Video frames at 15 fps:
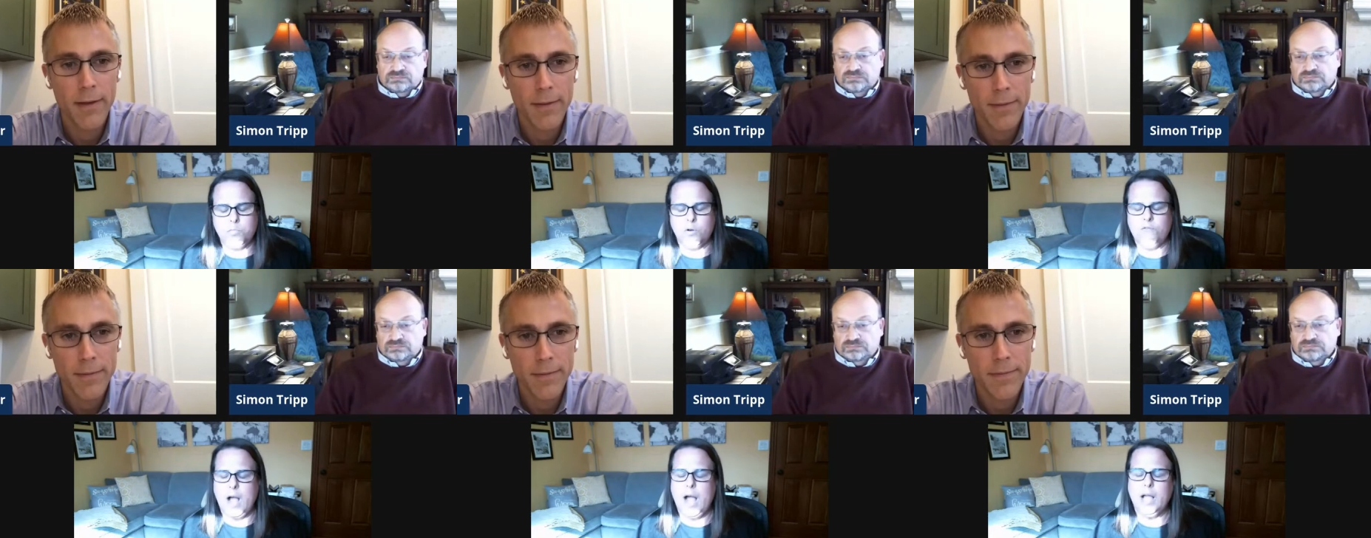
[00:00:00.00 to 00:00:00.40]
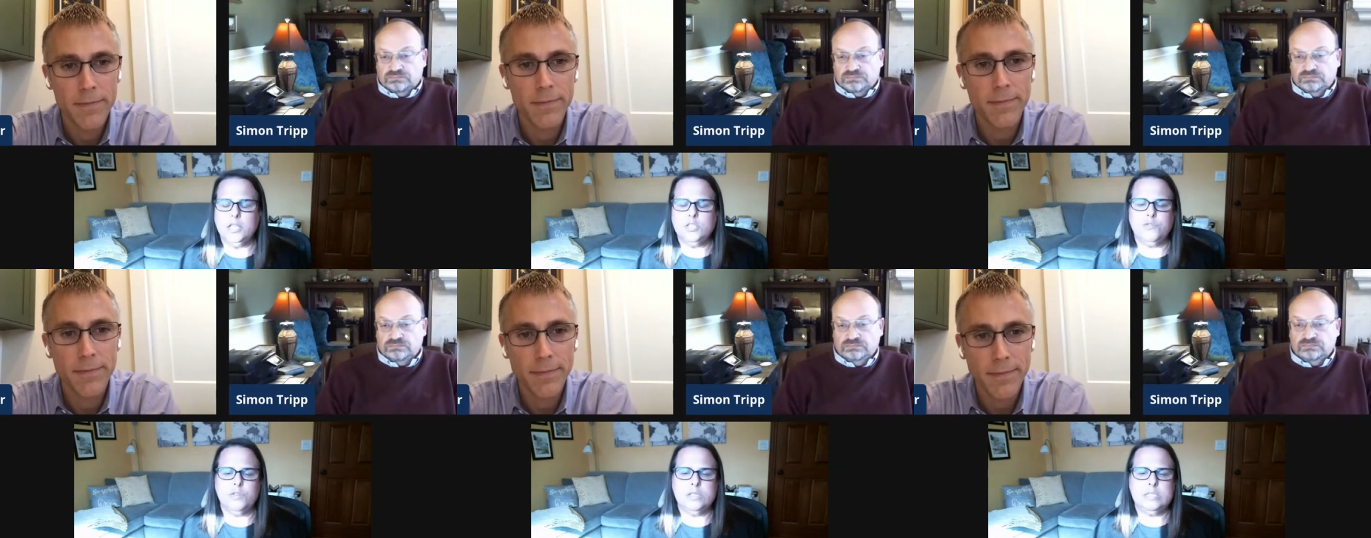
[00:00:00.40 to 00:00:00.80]

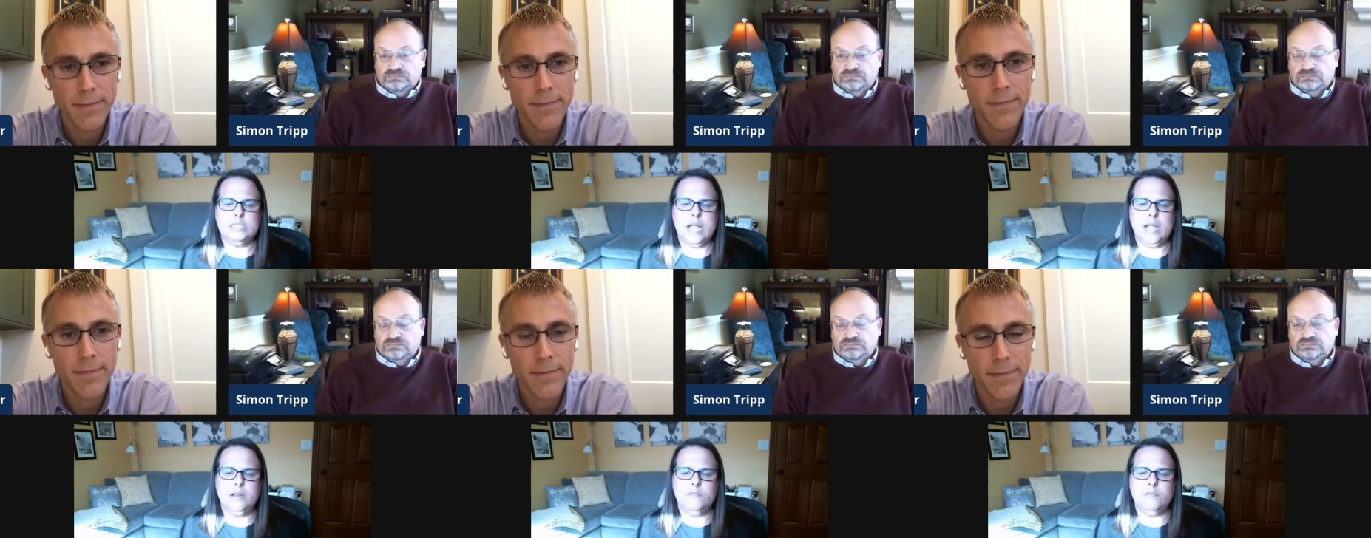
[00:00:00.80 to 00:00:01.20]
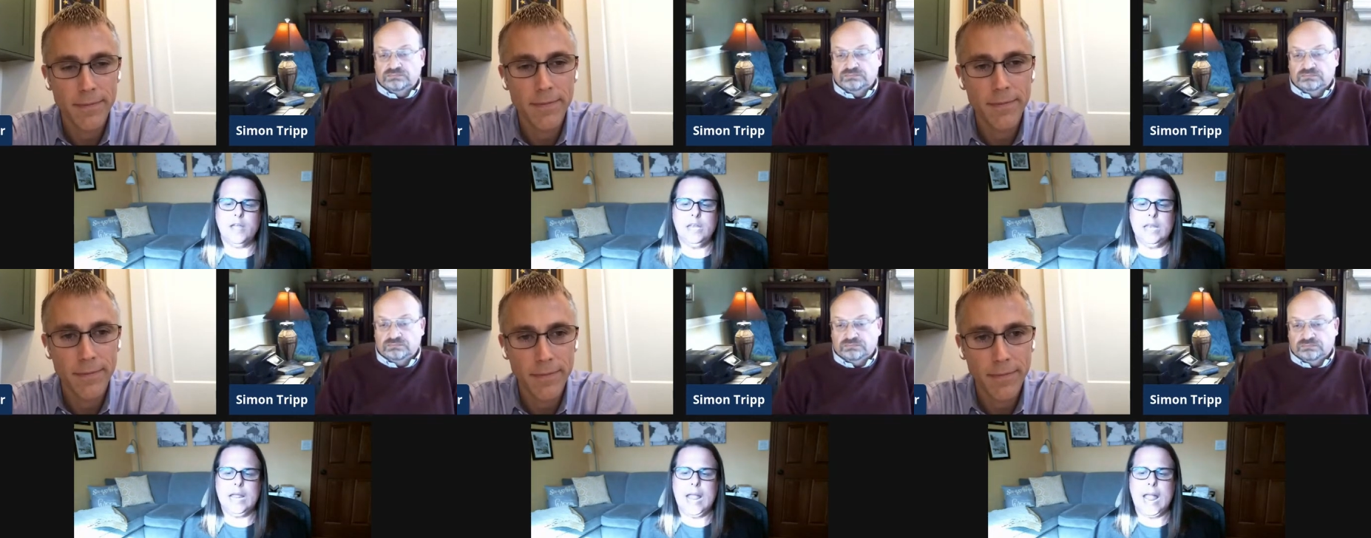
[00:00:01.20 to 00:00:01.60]
Speaker 1: provides for the state of
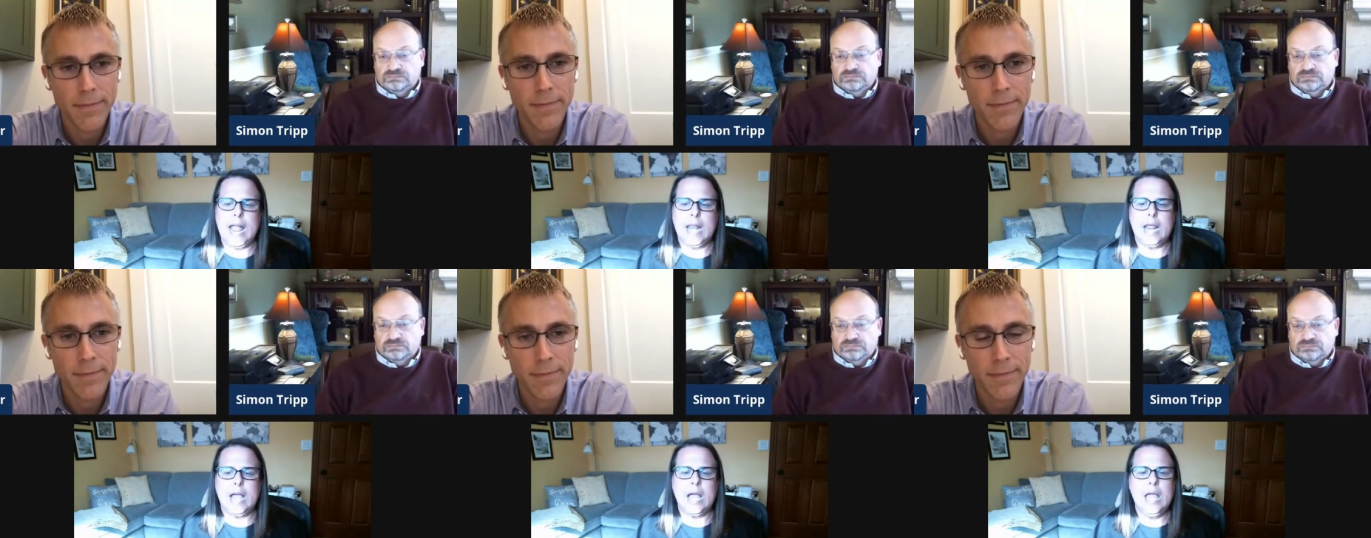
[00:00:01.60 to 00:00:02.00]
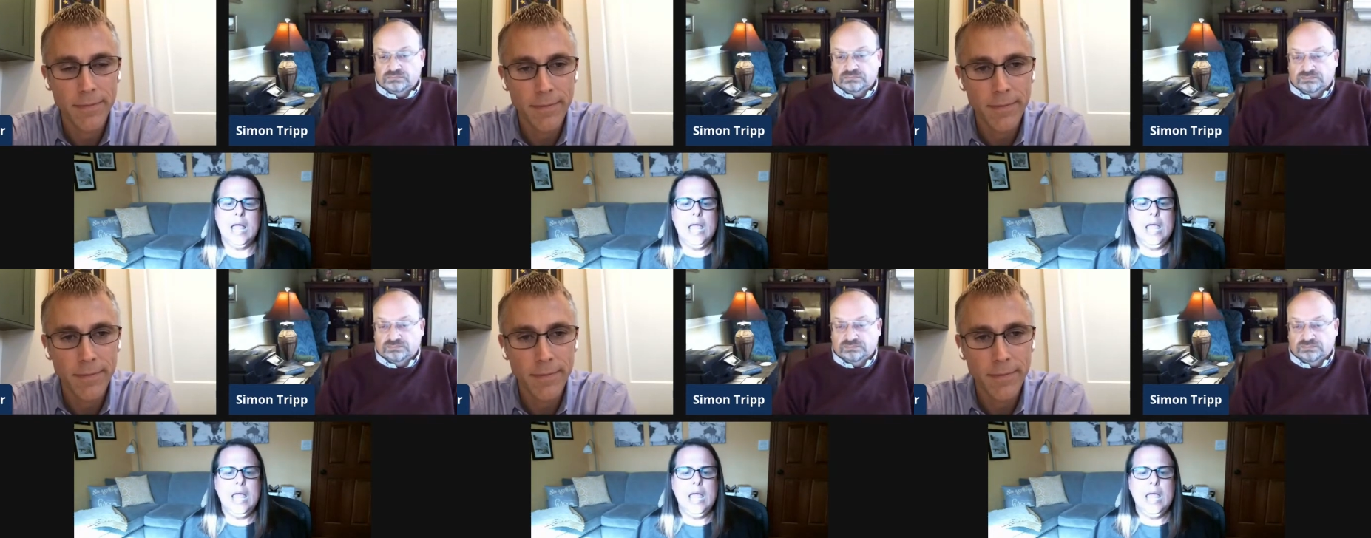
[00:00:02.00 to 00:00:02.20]
Indiana.